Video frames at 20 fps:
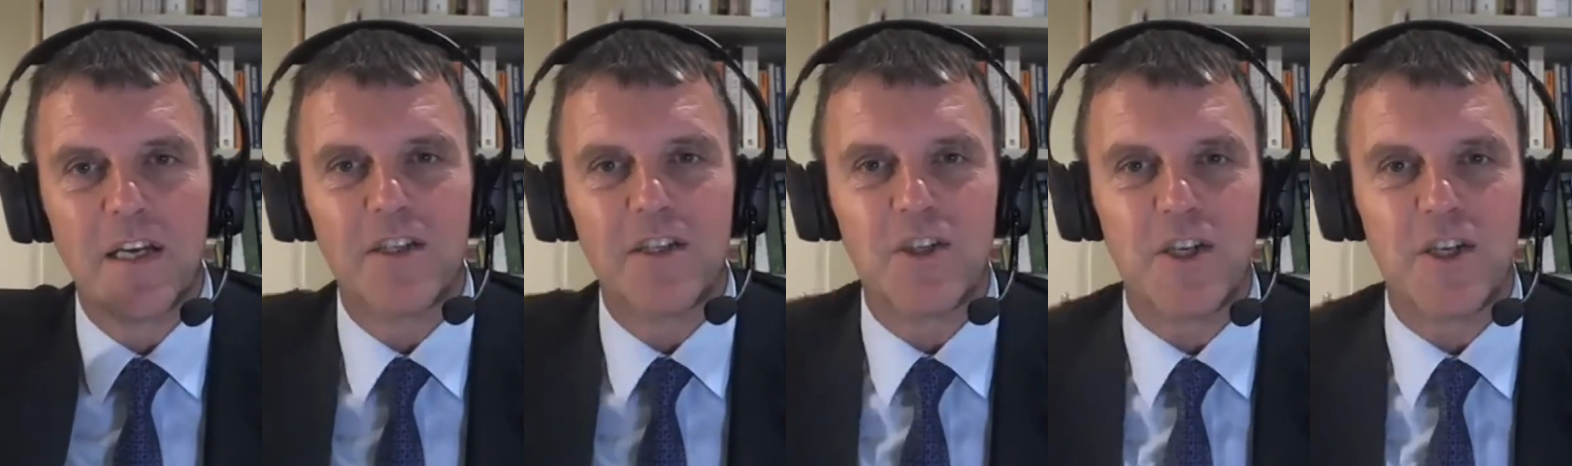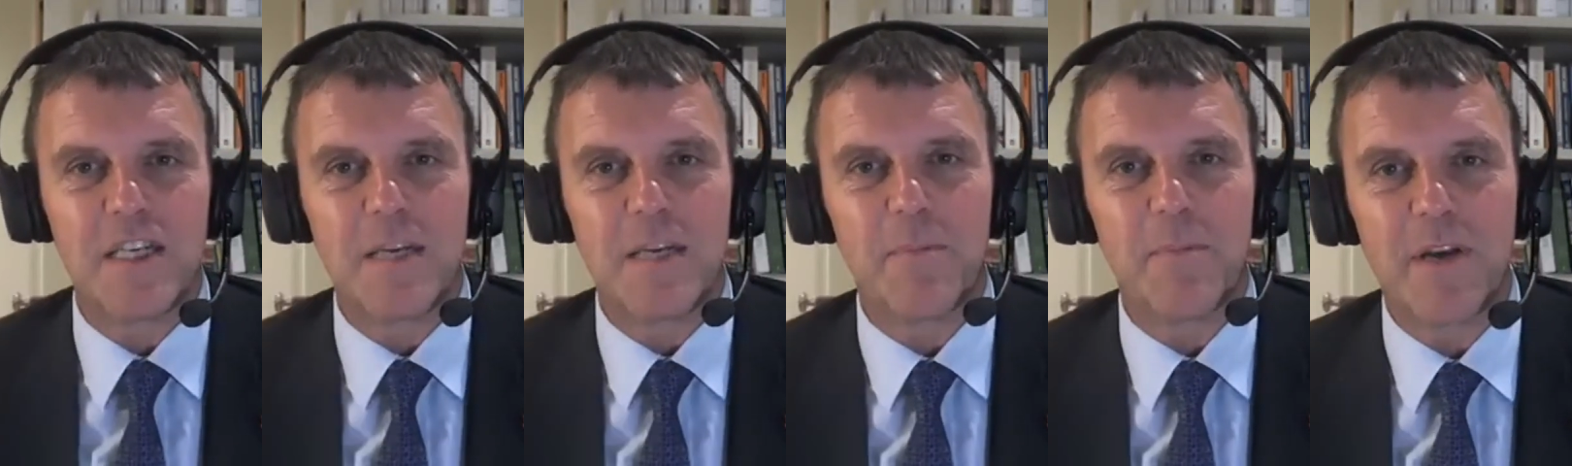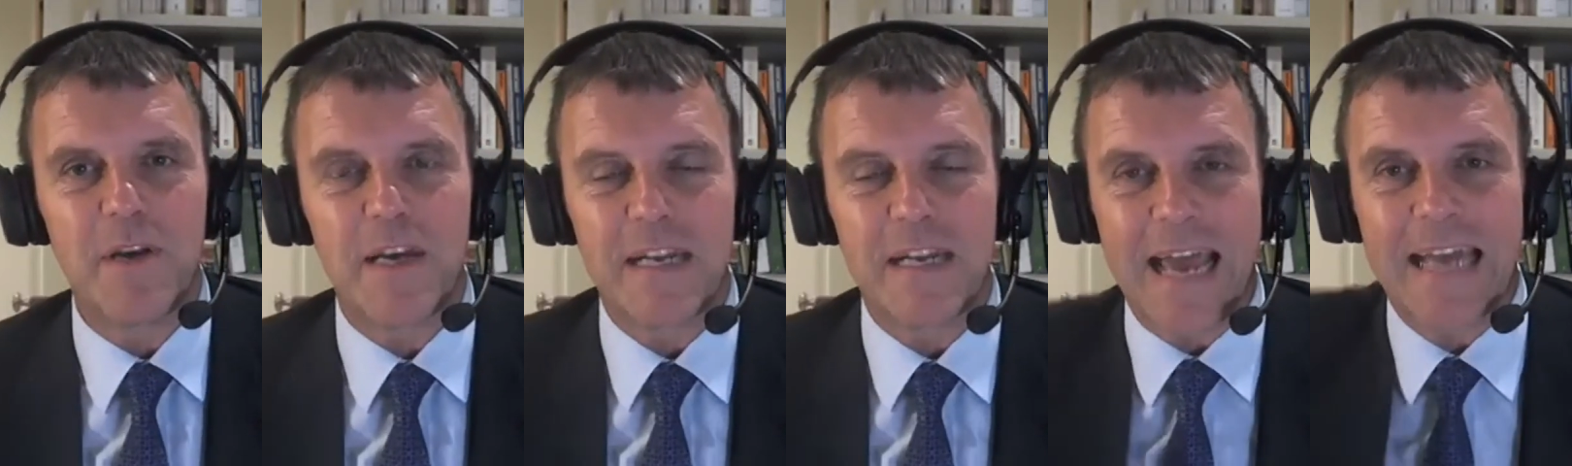
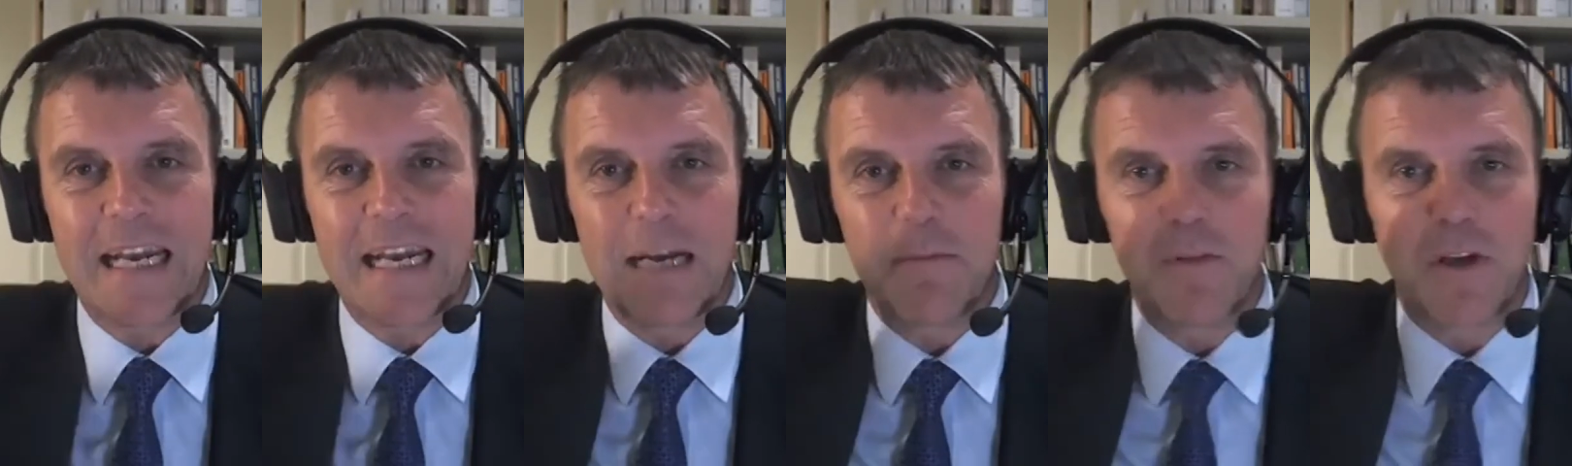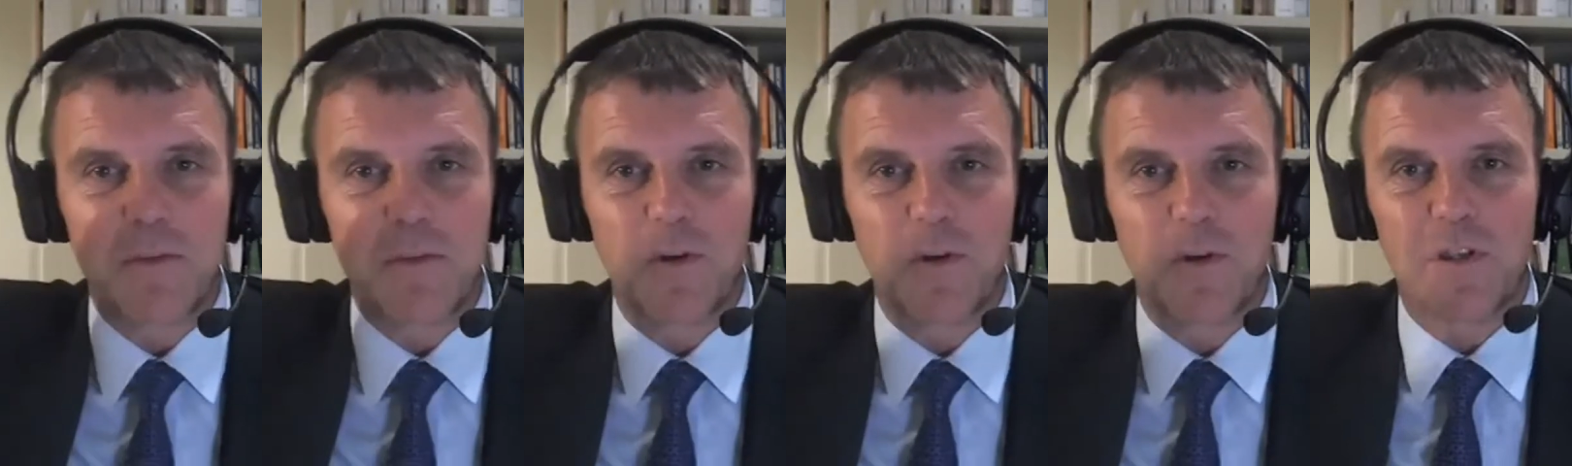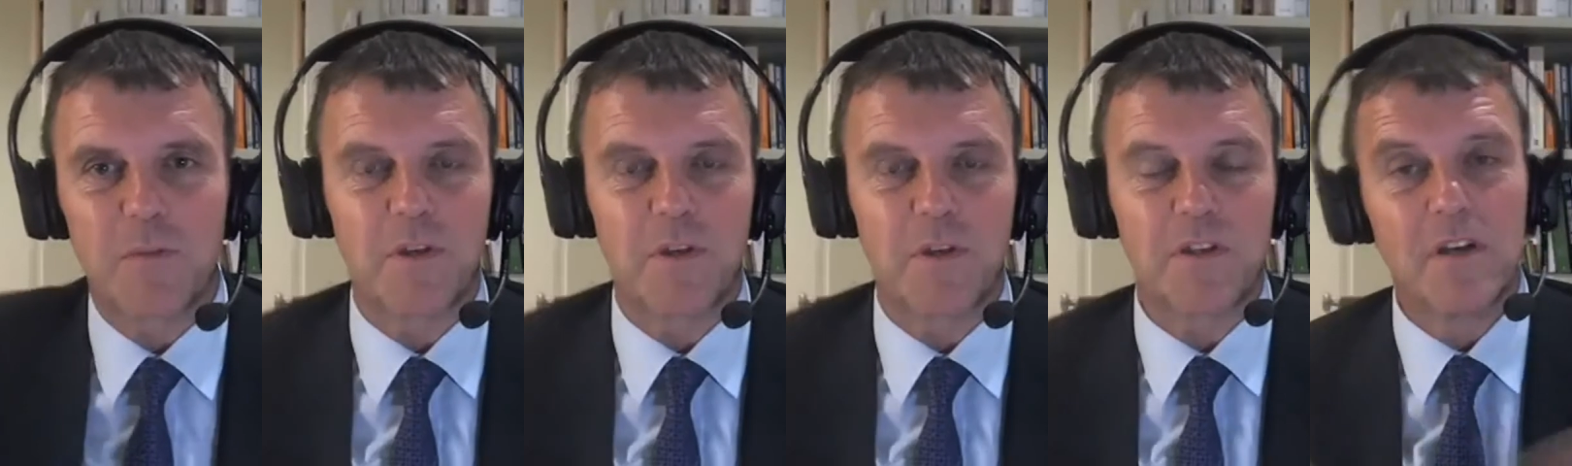GDP and add up those
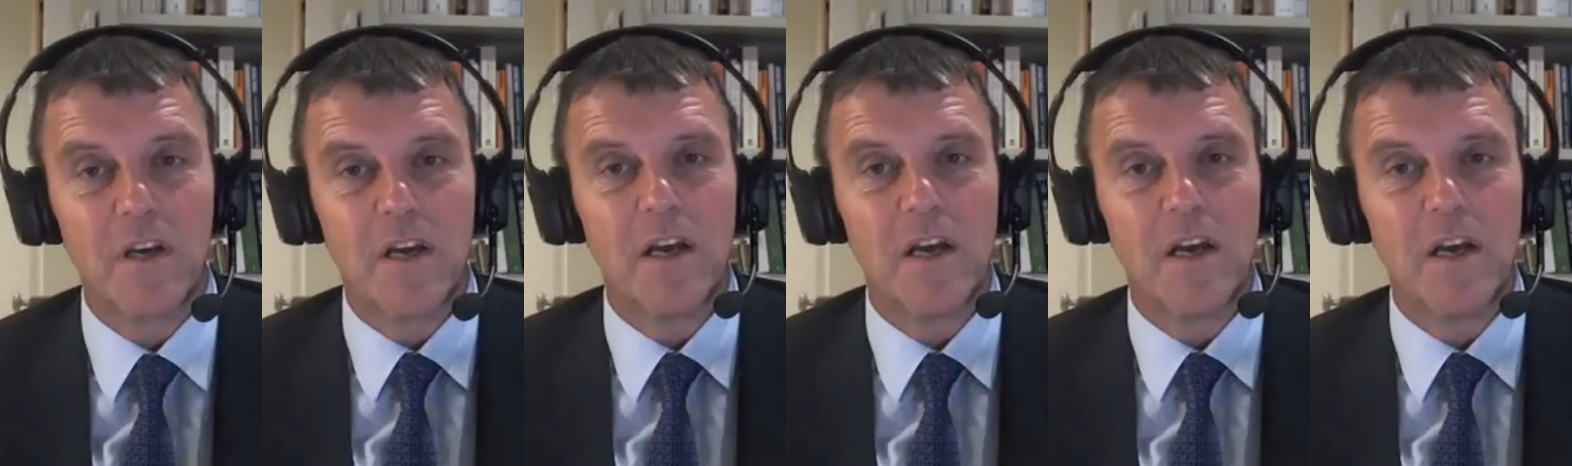bottom ones,